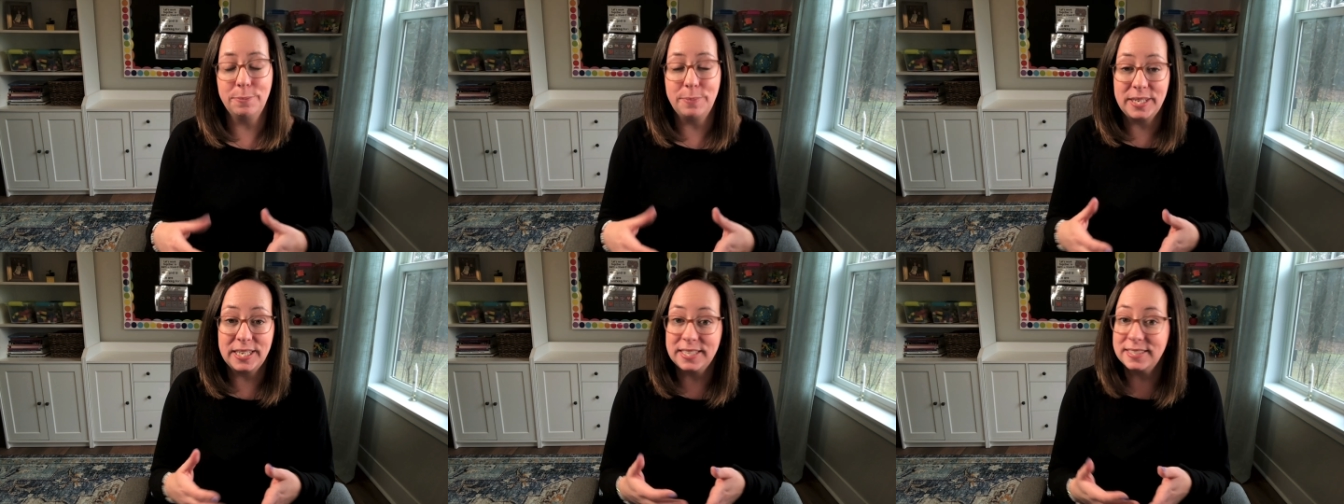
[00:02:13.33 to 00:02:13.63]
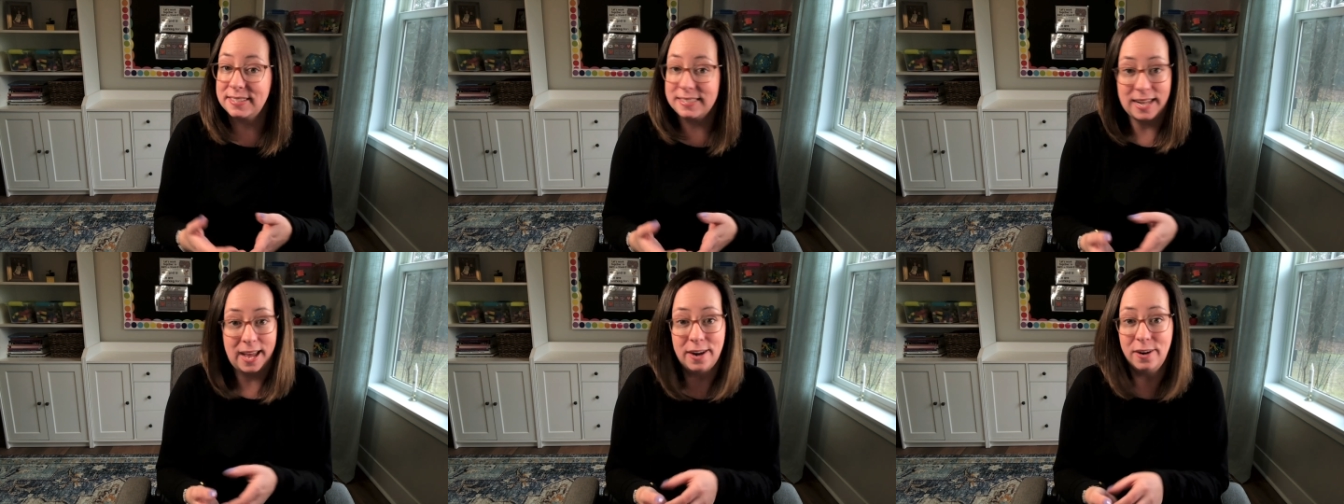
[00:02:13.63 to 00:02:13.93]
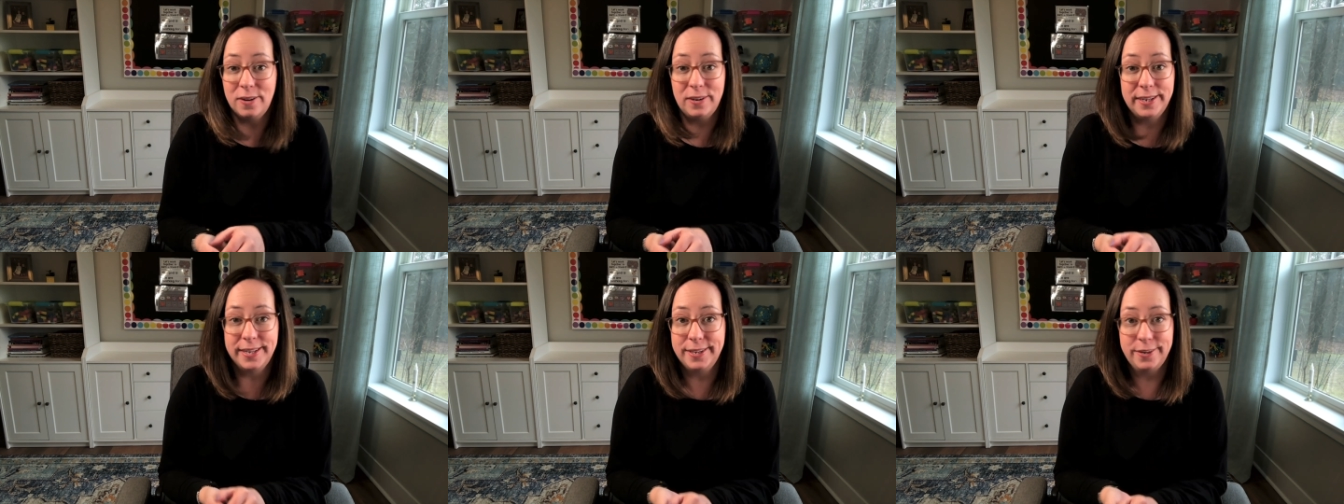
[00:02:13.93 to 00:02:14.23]
because not
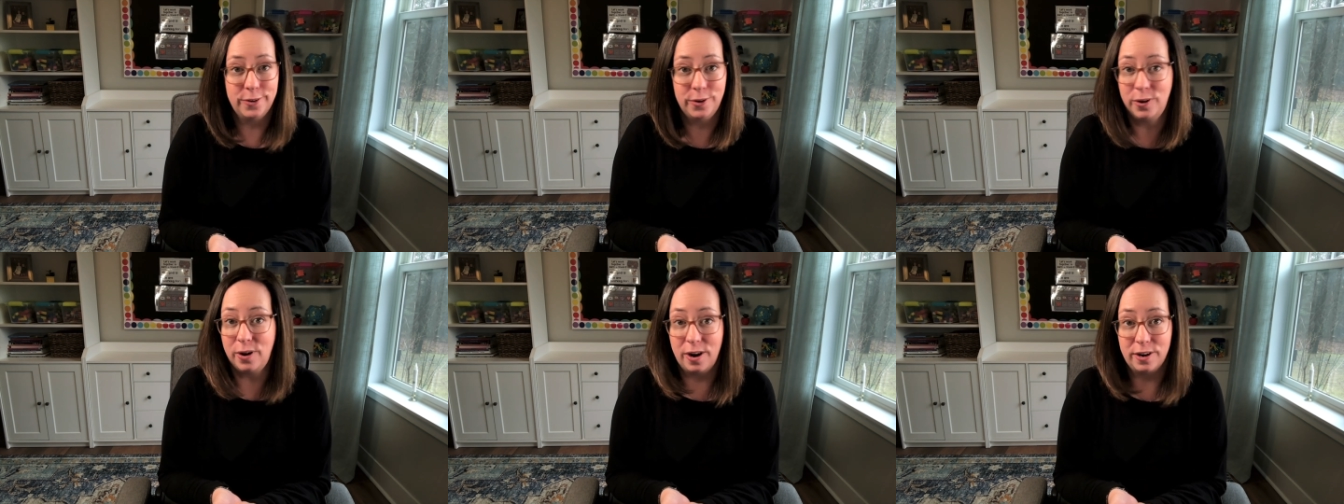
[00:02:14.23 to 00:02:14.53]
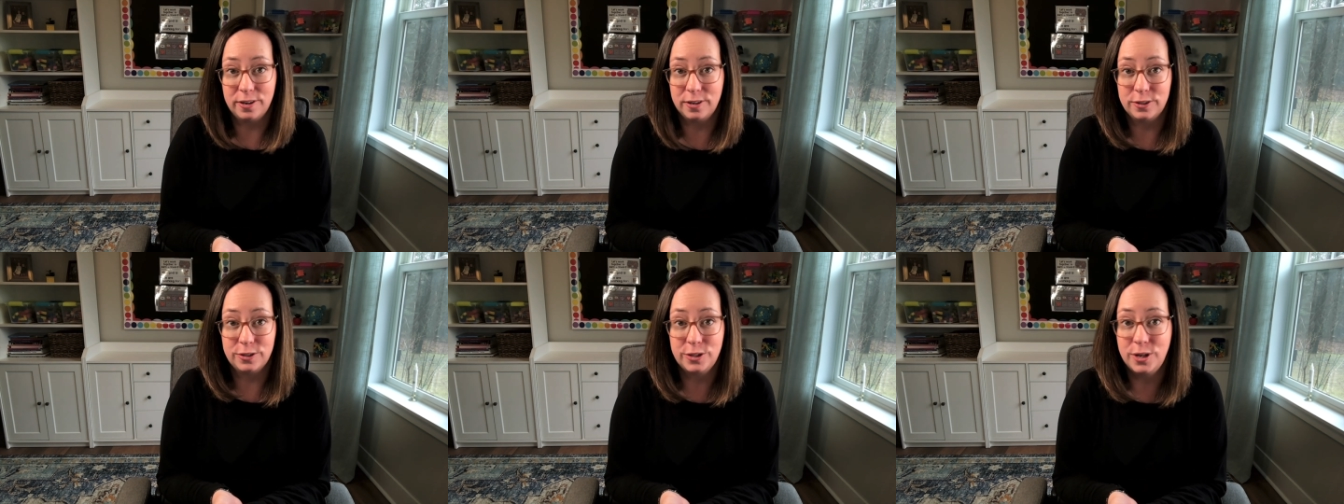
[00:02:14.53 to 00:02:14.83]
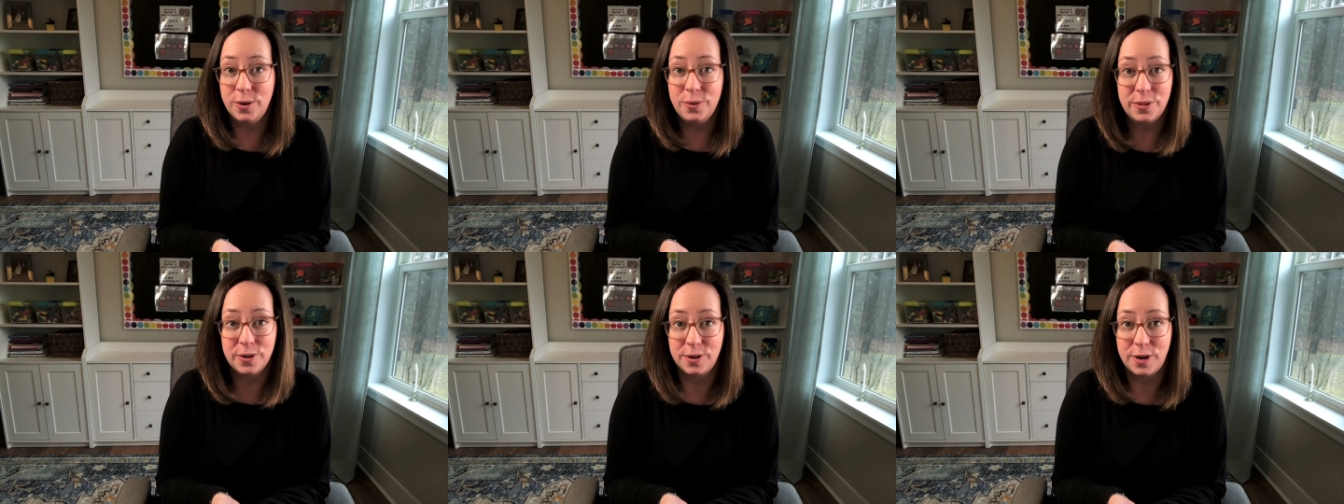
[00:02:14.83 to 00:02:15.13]
all kindergartners
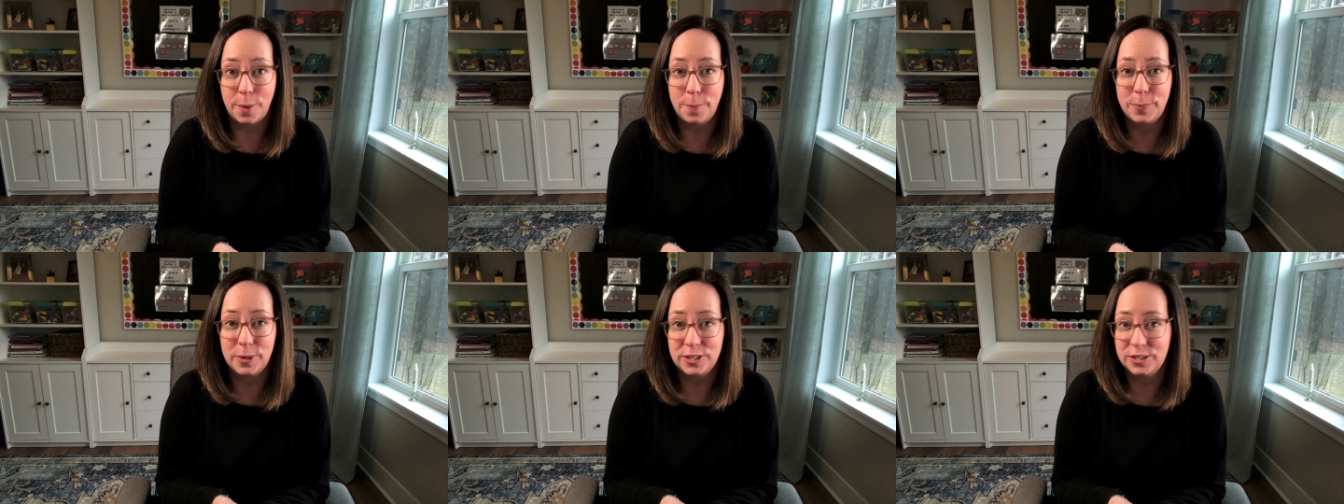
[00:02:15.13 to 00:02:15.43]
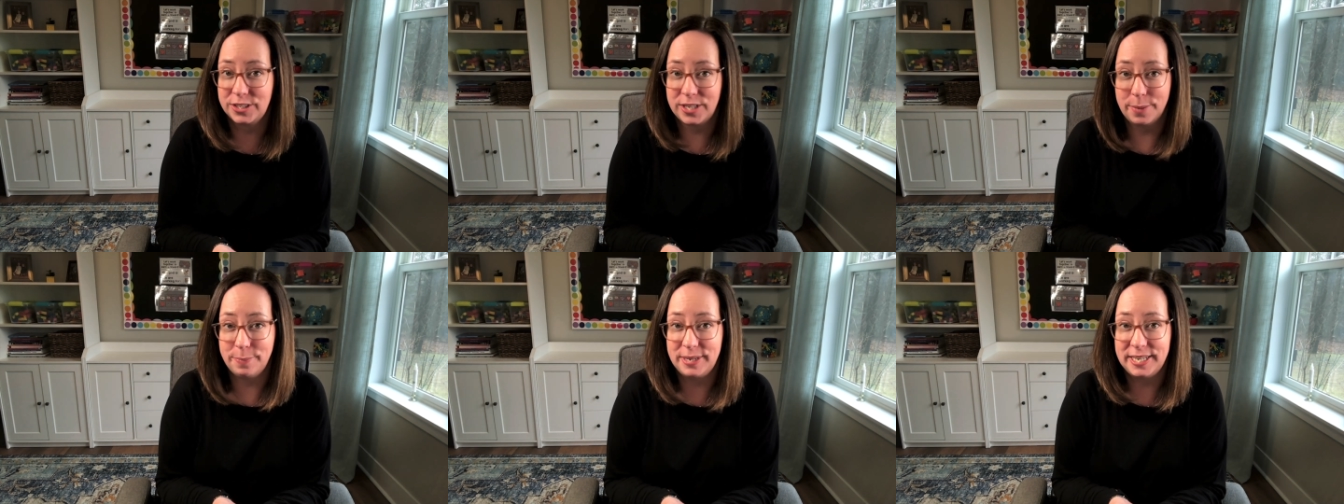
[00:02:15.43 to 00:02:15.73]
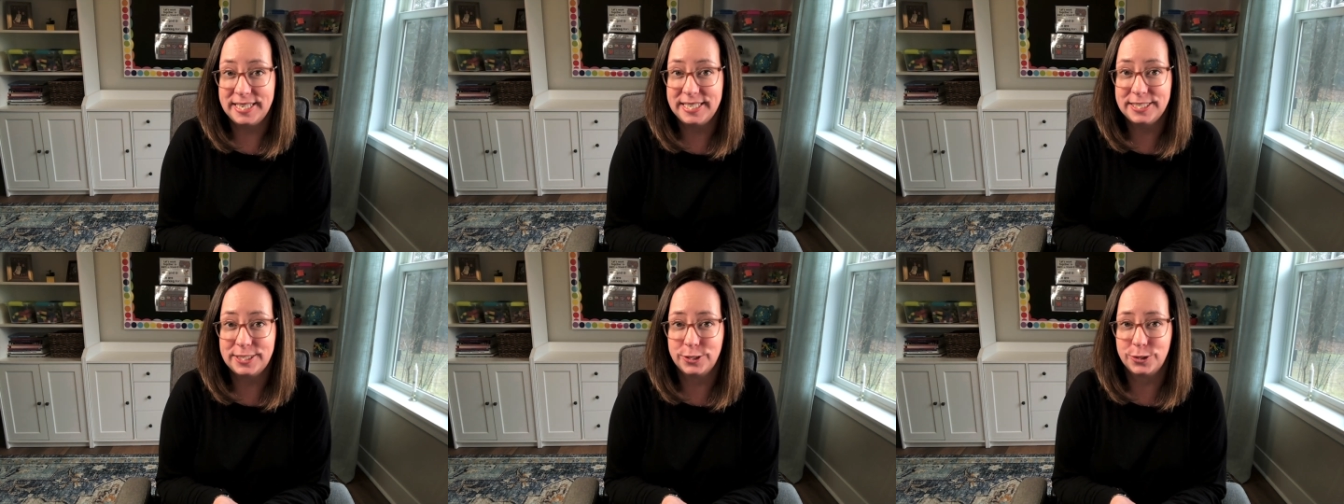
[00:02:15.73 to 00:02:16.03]
know their numbers
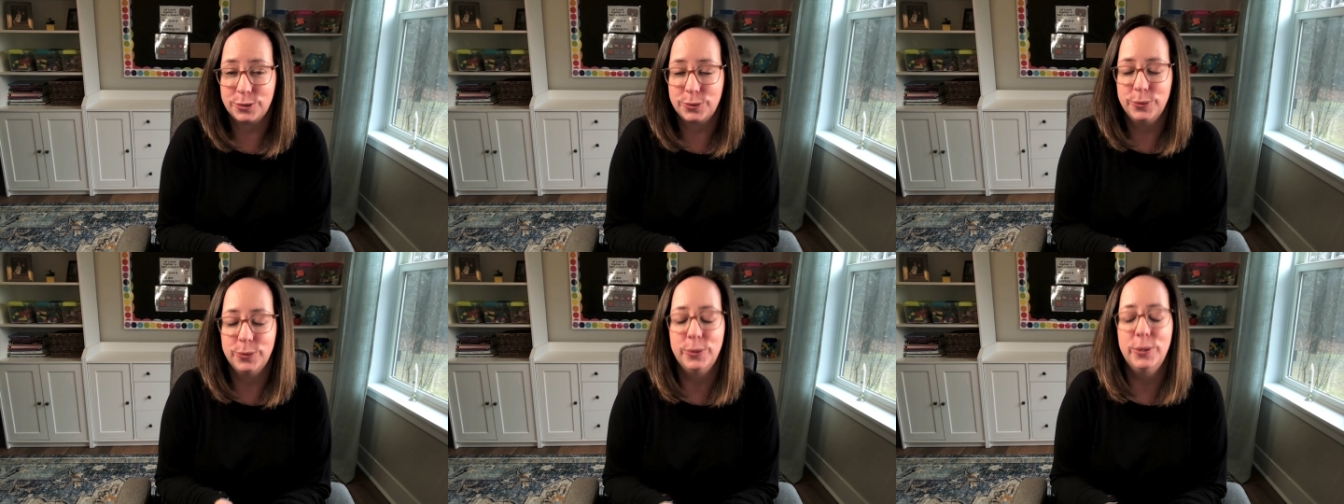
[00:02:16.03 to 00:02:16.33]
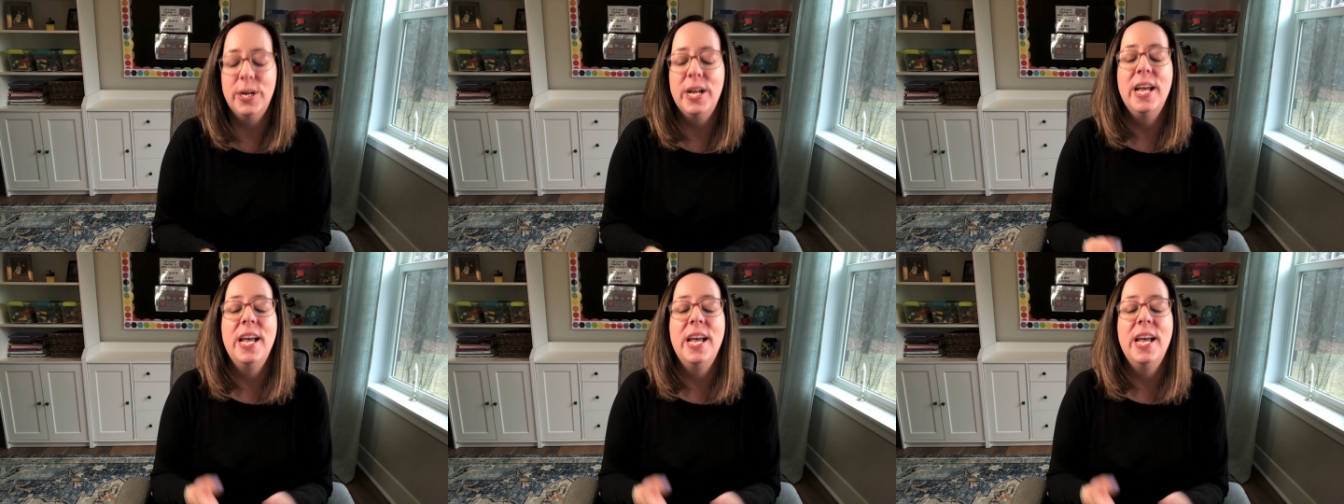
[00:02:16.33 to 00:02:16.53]
coming into school,